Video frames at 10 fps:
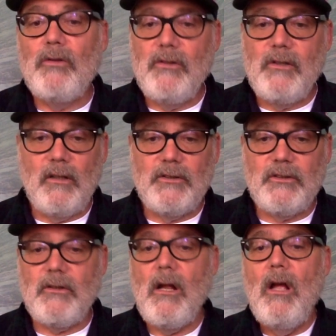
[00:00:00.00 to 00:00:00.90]
new
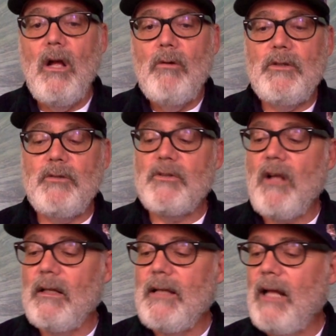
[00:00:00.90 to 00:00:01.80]
culture, which was
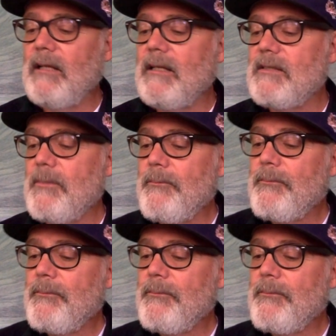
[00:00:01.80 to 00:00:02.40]
called Hellenism.